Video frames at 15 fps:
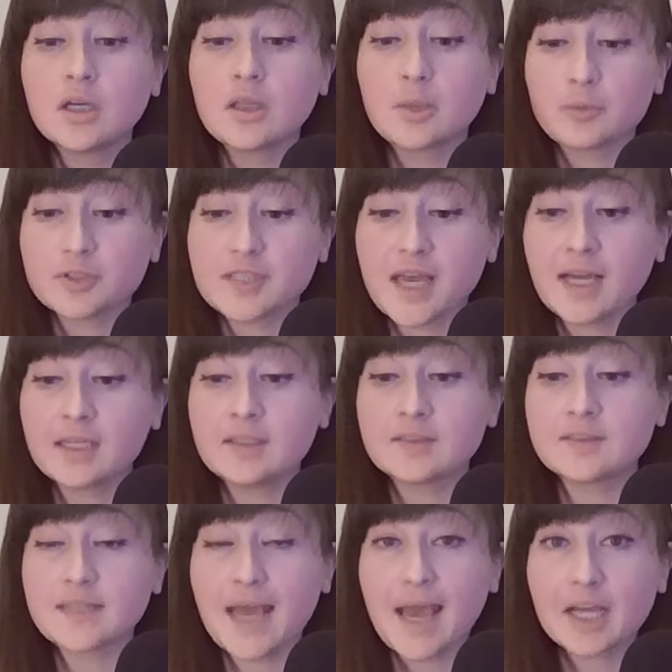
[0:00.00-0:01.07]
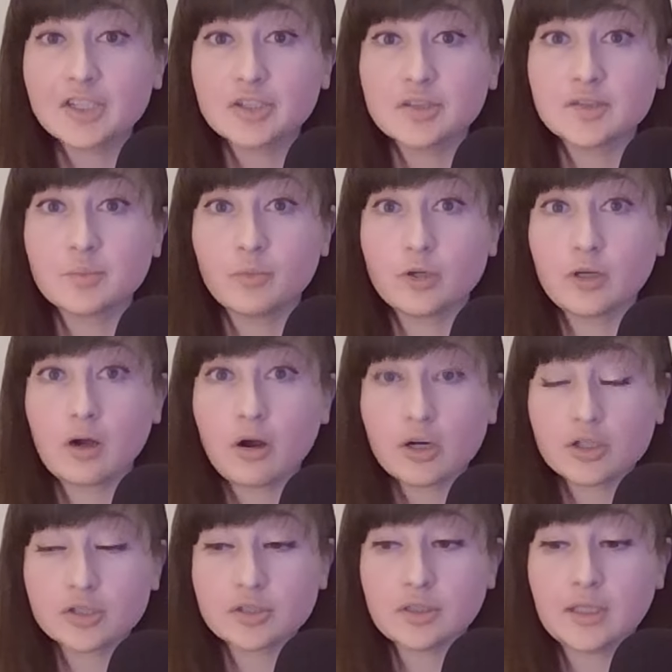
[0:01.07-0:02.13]
the protagonist's actions more
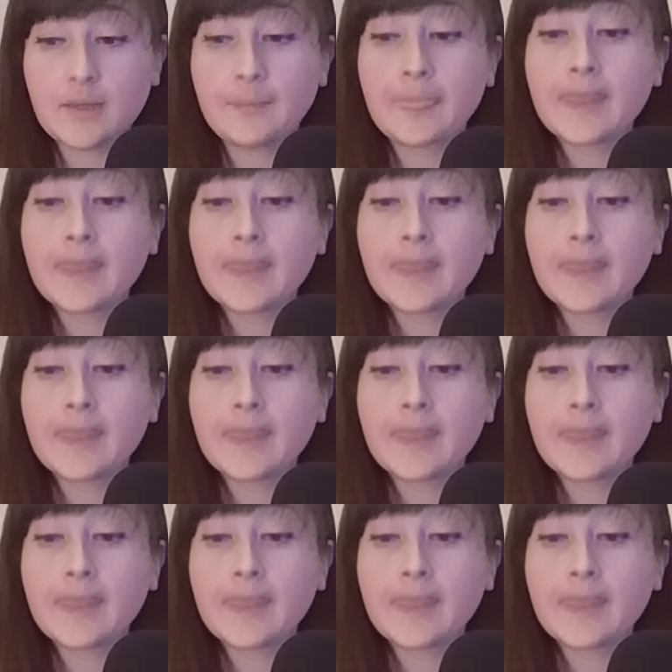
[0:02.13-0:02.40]
harshly.